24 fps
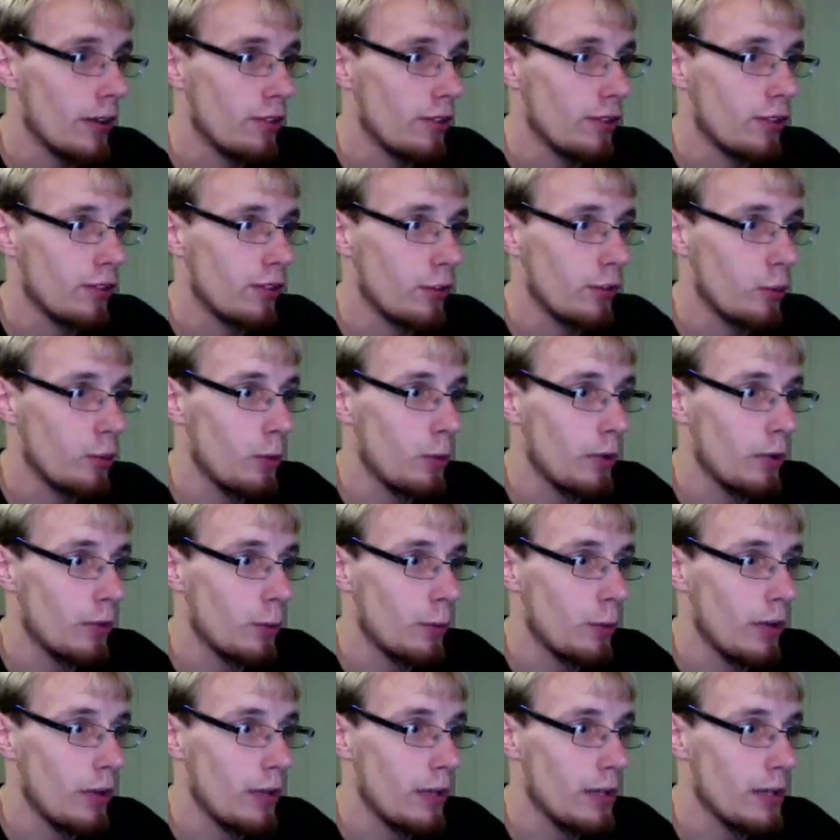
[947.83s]
just a quick
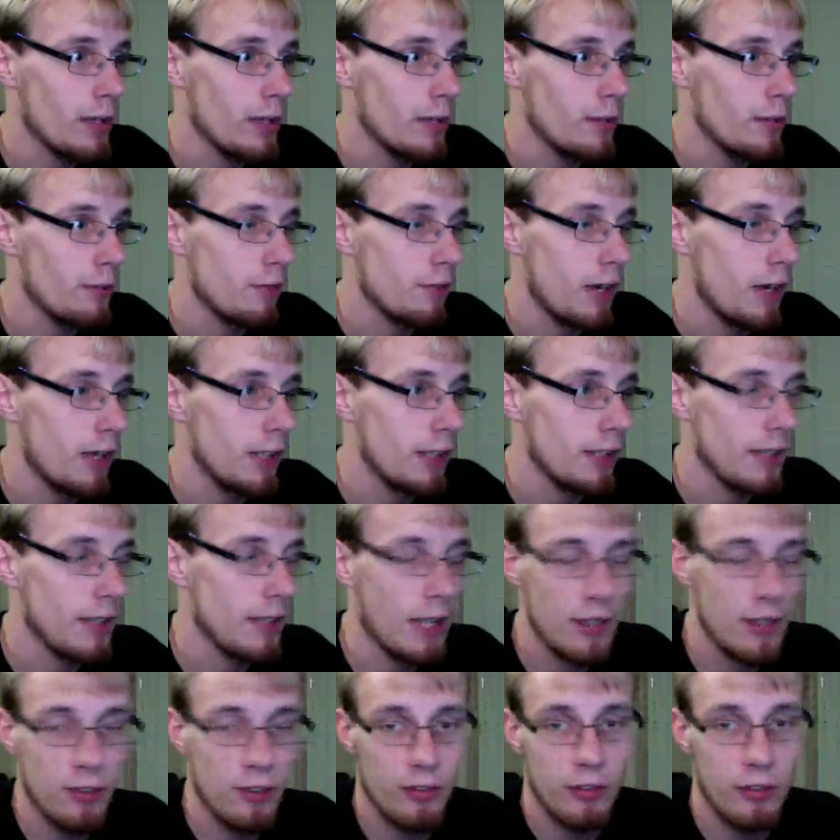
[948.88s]
way of finding
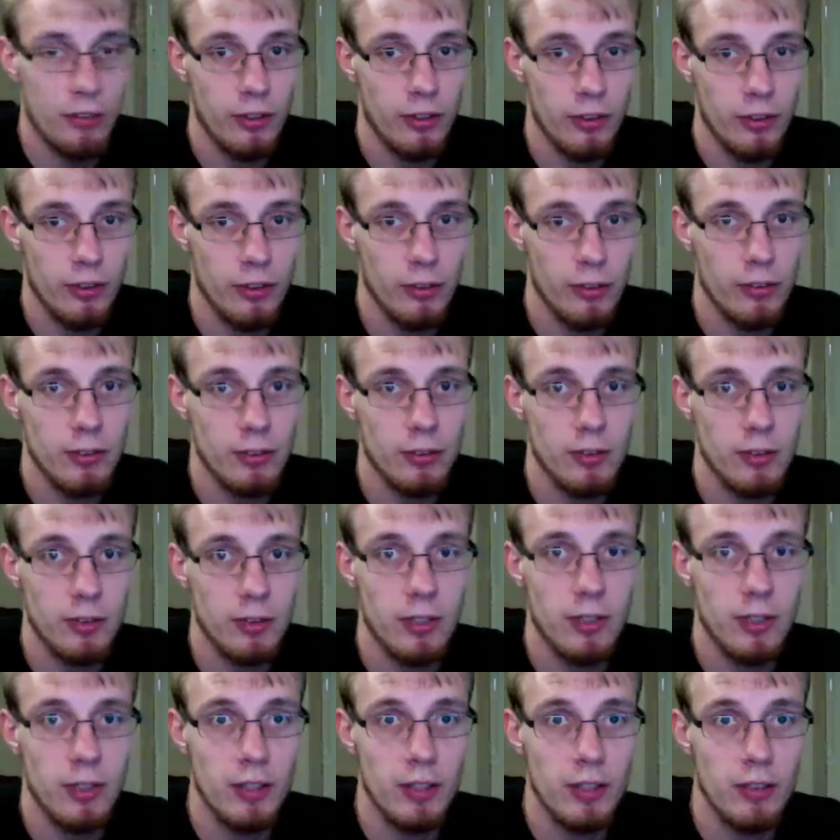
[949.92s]
that, just a little
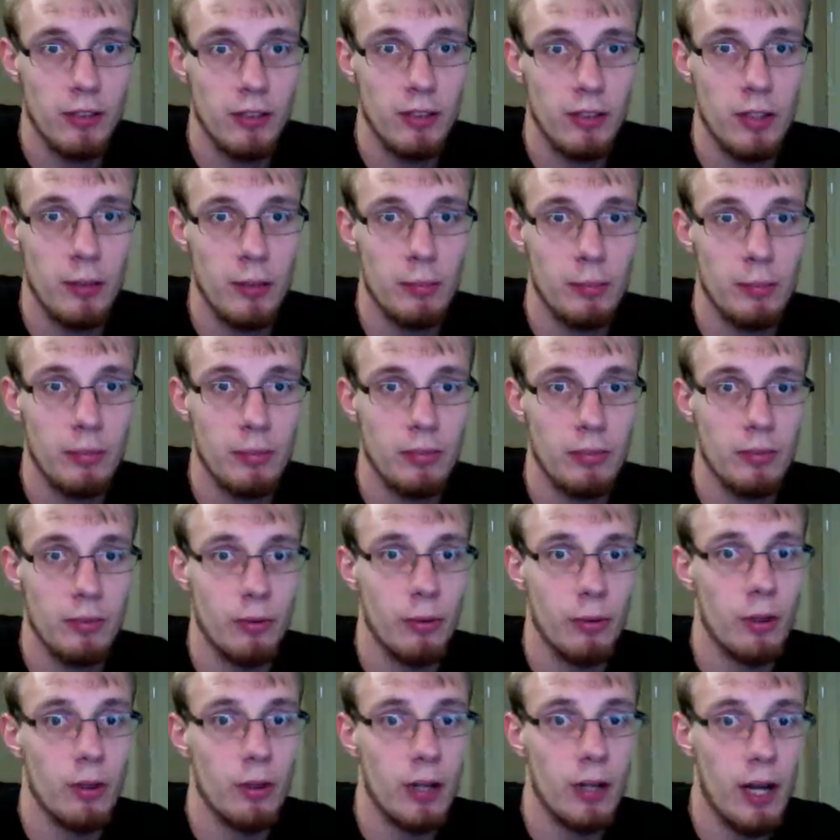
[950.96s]
tip
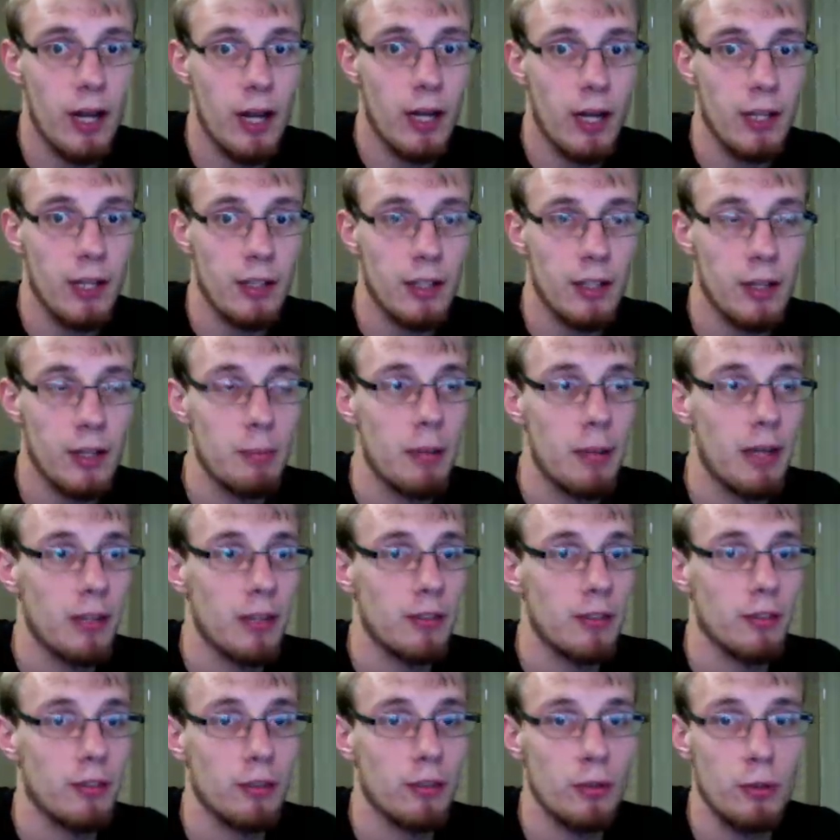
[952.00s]
before I get
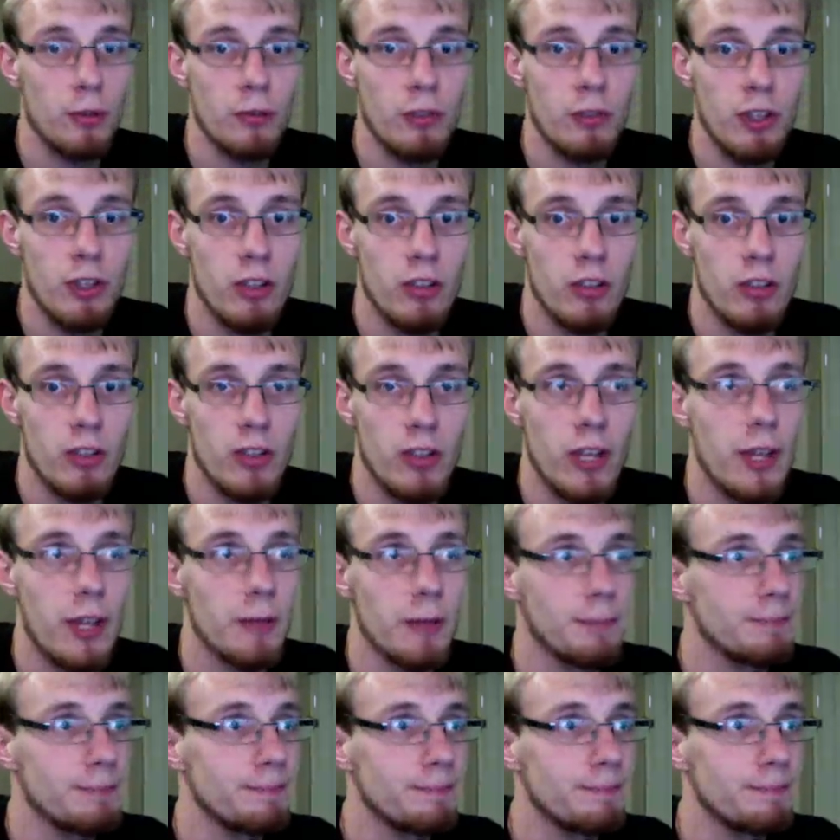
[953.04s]
back to finishing that.
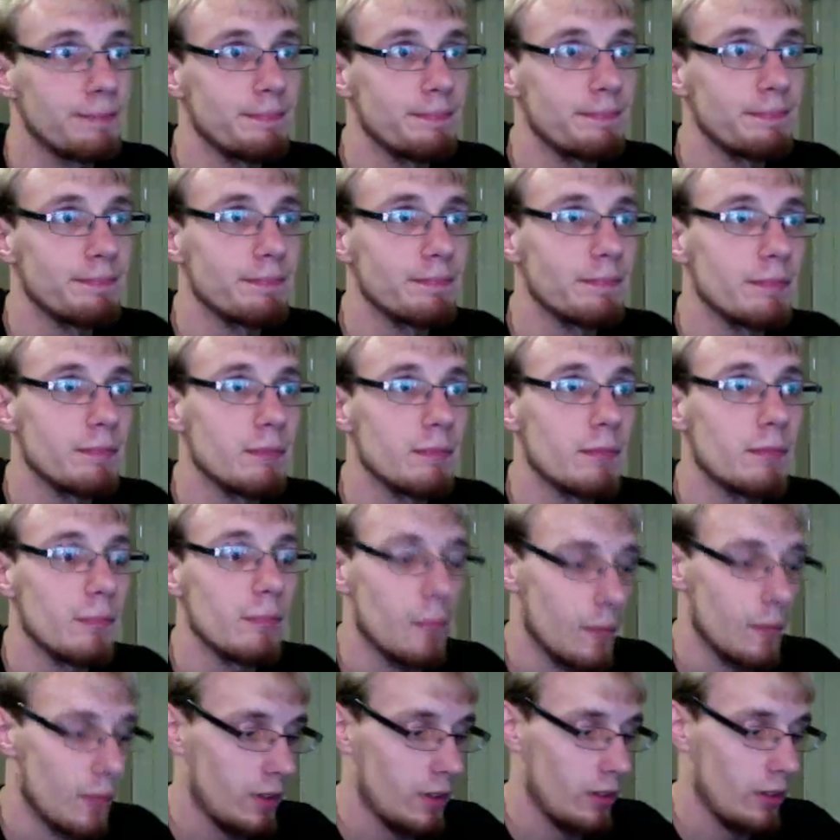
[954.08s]

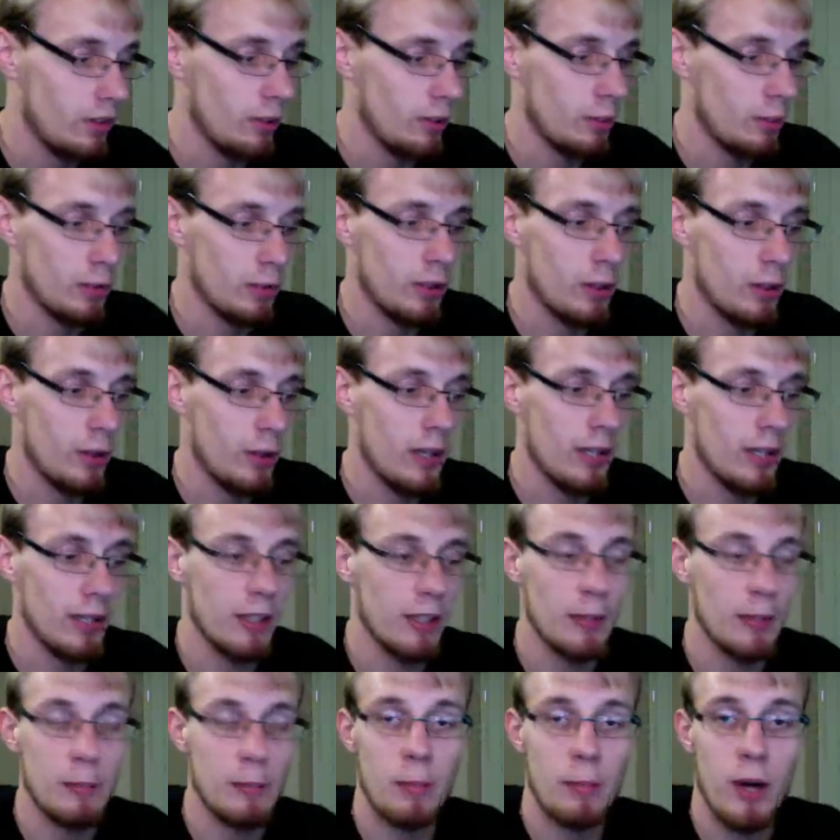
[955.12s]
So I'm going to go ahead
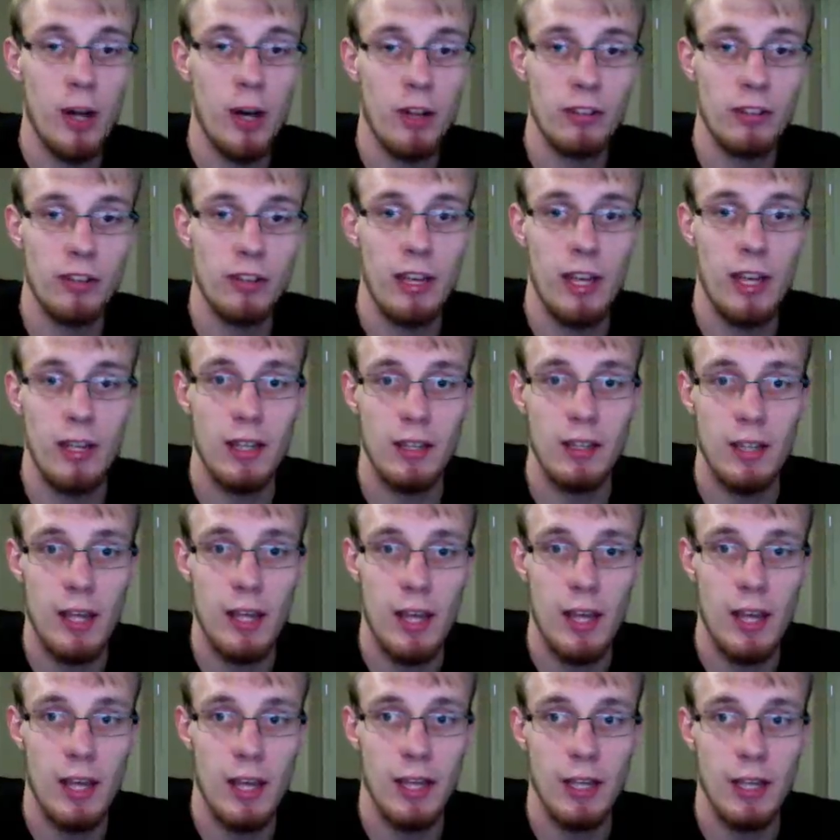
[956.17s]
and pause again,
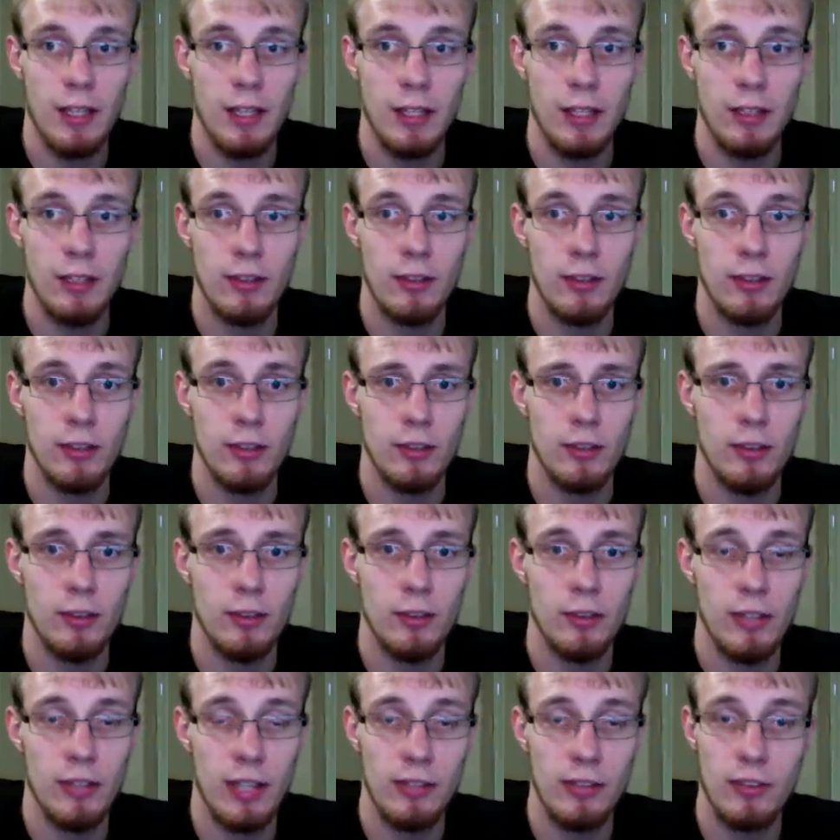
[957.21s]
and
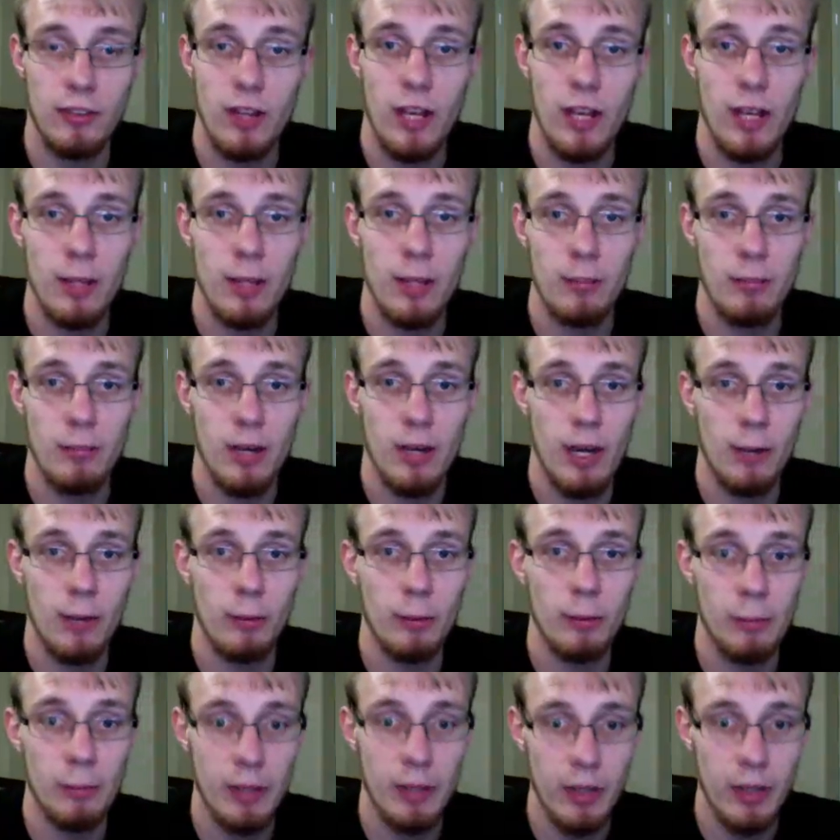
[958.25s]
next time I will
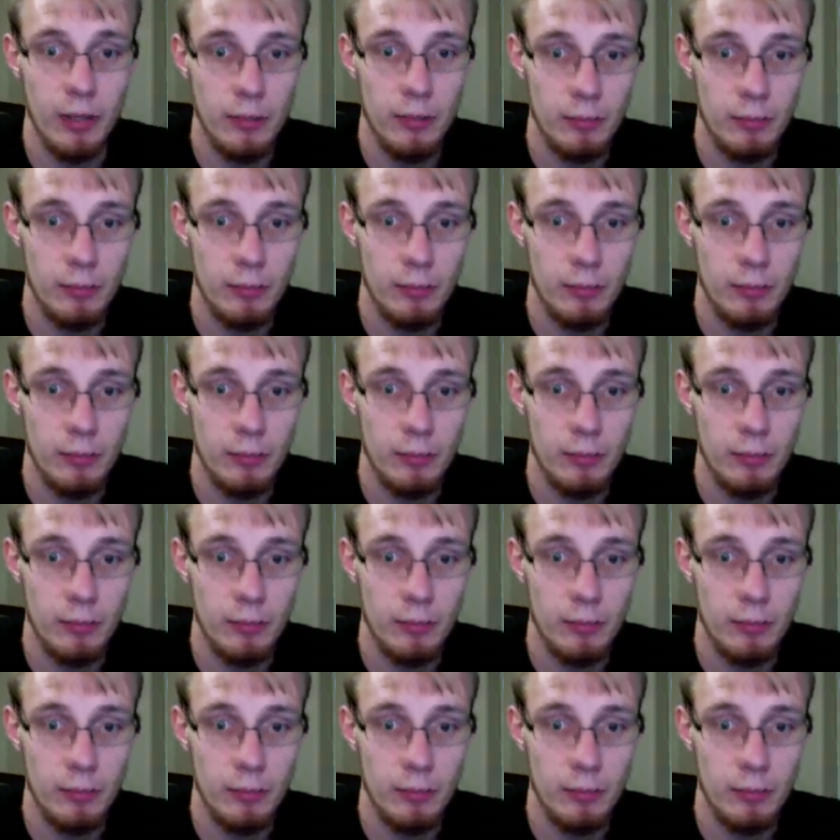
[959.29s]
be done.